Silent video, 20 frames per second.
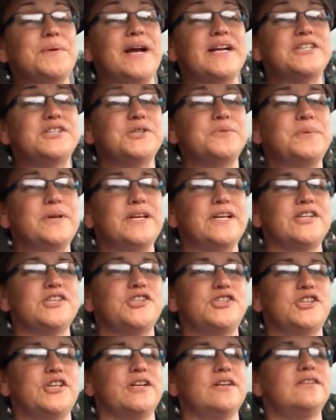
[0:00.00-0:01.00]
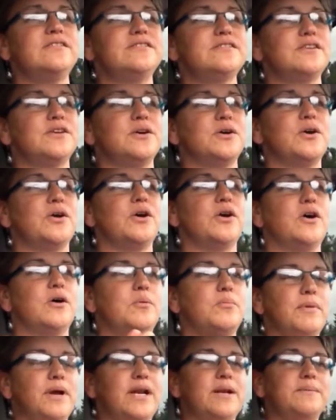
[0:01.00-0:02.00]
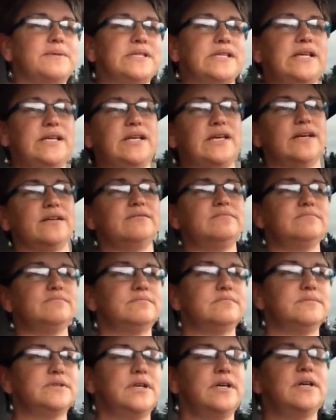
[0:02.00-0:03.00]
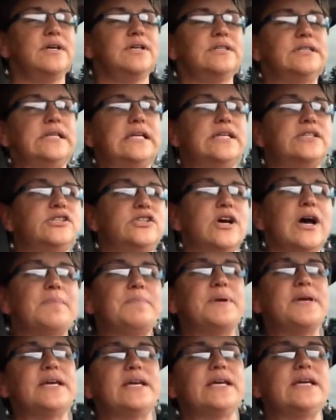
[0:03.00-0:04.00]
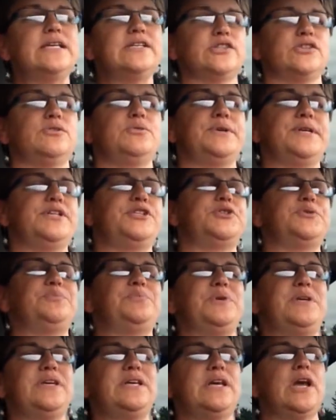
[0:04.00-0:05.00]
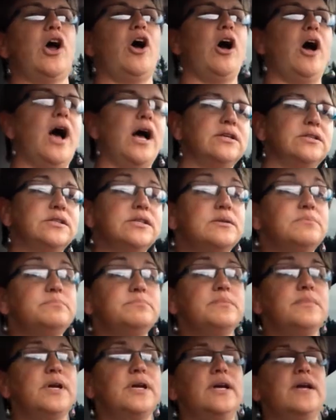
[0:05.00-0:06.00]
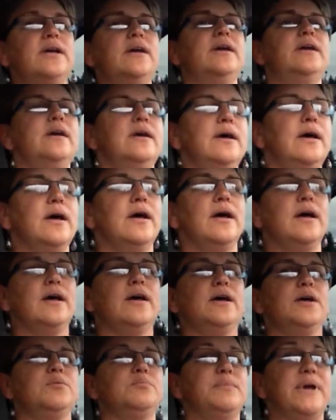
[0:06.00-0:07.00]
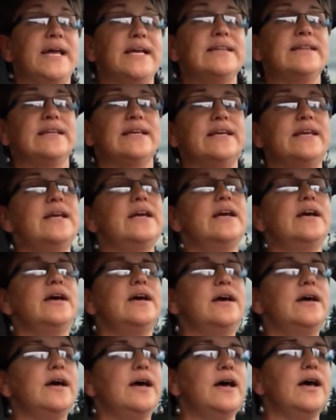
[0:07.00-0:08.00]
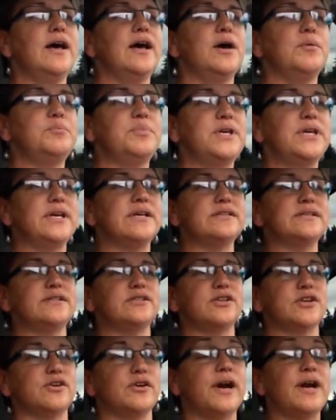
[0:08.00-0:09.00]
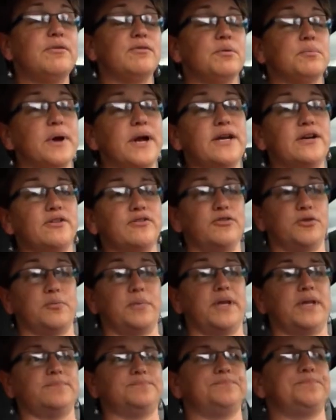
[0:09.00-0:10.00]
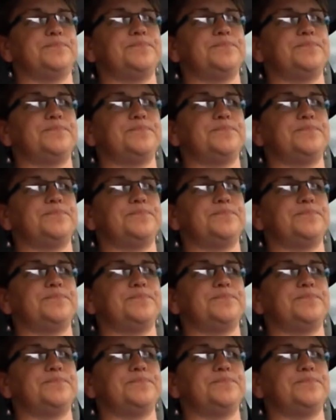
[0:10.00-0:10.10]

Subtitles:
back to the BNS channel. So my name is EdieAnne. Today's topic is going to be awesome, mainly because it's a great reminder for me.